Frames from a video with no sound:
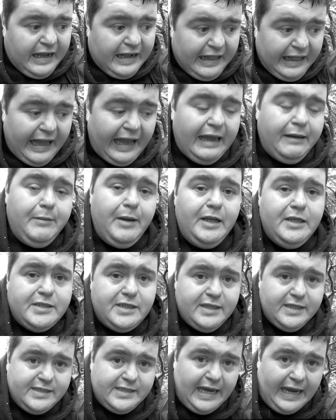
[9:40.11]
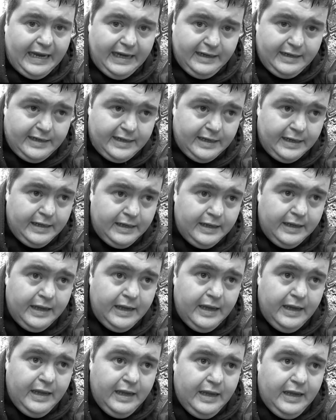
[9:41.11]
climb into the tank,
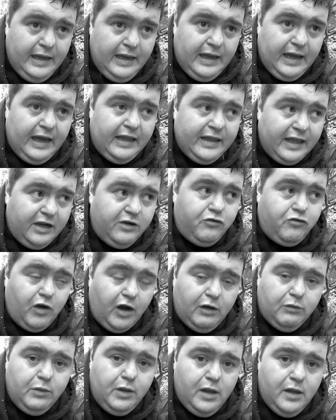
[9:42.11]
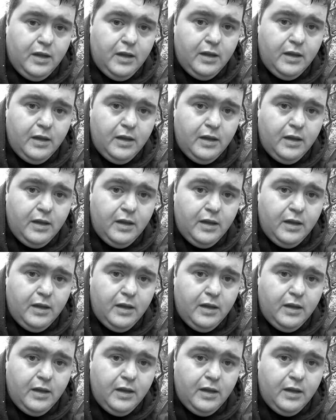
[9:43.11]
and then drown.